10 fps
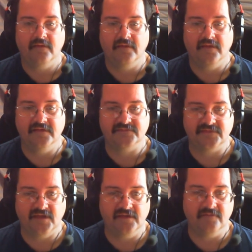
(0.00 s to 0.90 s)
It's
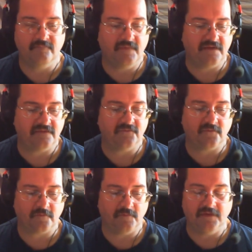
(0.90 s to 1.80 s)
8 mana
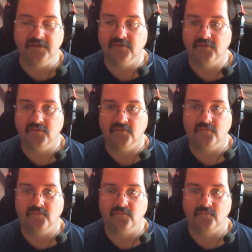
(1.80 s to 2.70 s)
normally,
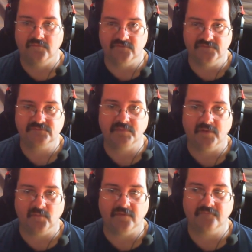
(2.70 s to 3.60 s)
reduced by
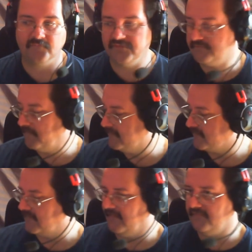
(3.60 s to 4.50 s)
1 for each
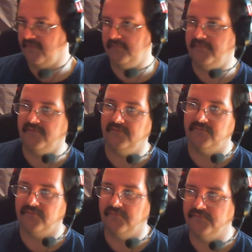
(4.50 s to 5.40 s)
basic land type you
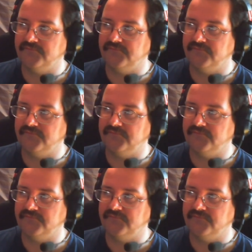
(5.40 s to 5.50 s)
control.